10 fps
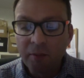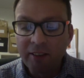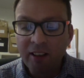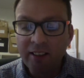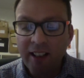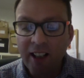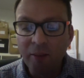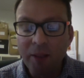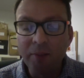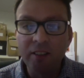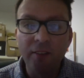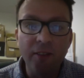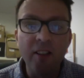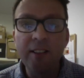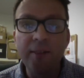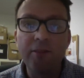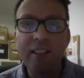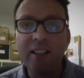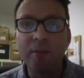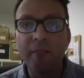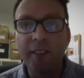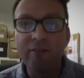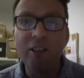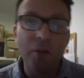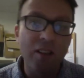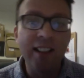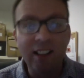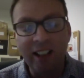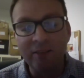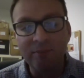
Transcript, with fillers: we're trying to help people to find freedom through idling.